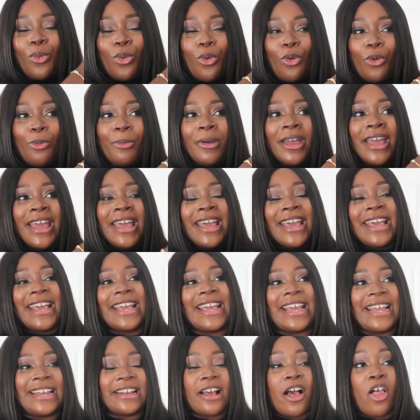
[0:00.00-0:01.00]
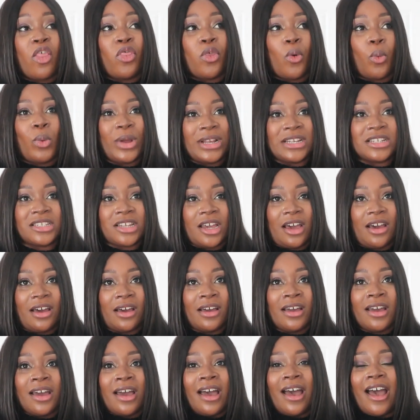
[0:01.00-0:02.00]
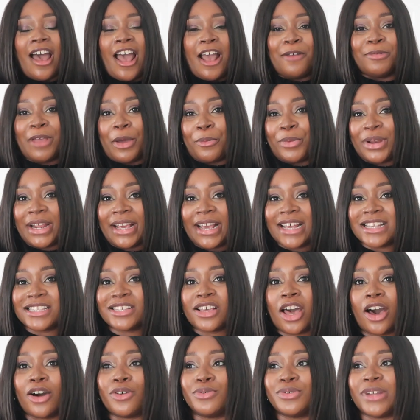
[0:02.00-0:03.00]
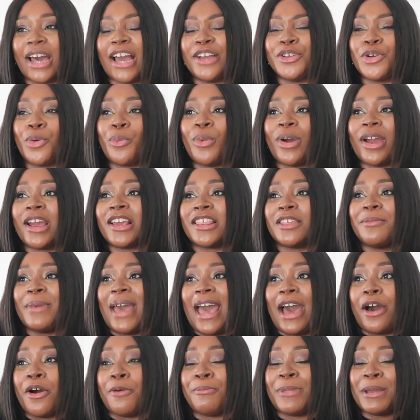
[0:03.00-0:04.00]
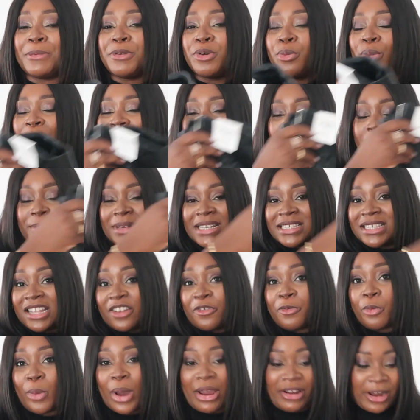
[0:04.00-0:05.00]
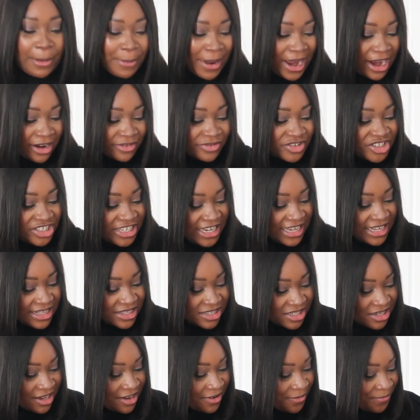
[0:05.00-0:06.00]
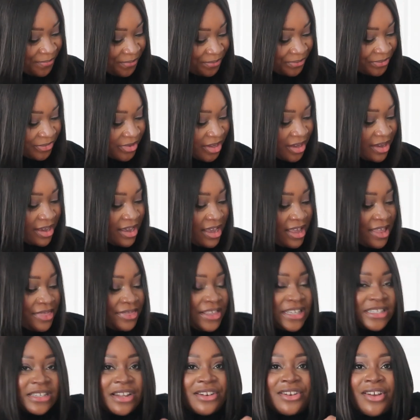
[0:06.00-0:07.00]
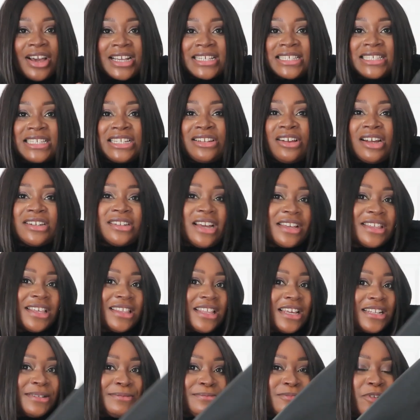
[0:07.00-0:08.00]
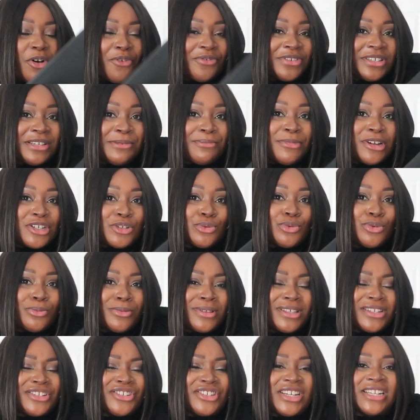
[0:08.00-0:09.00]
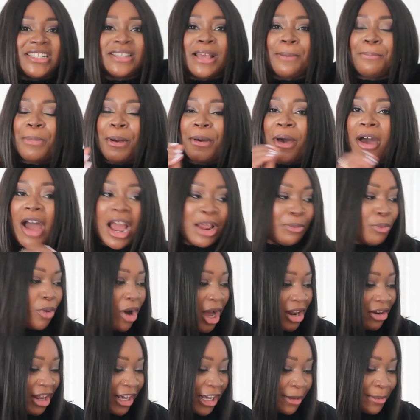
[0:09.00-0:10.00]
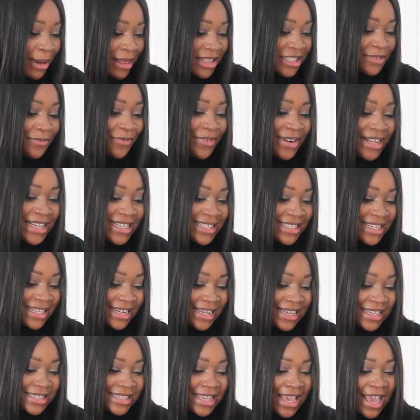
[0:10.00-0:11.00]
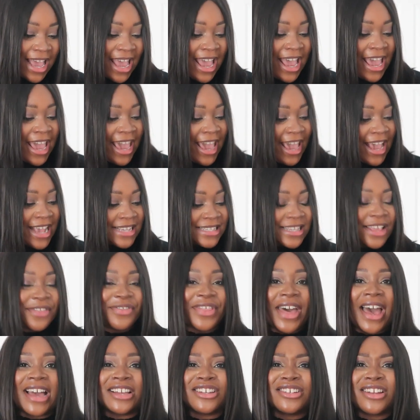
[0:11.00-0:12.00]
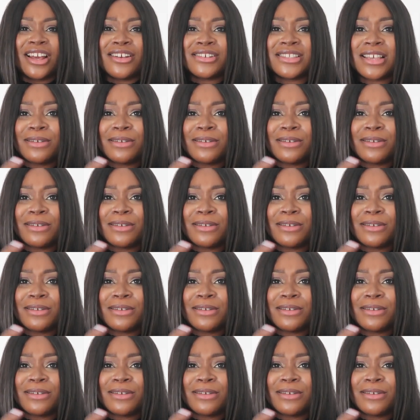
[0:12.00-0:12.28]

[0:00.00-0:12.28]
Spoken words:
warm in the winter, like when it gets colder and you're wearing them out, and maybe you're wearing them instead of wearing a pair of jeans. These are nicely lined. I think they're obviously much warmer than jeans, but what I like about this fleeciness is that, you know,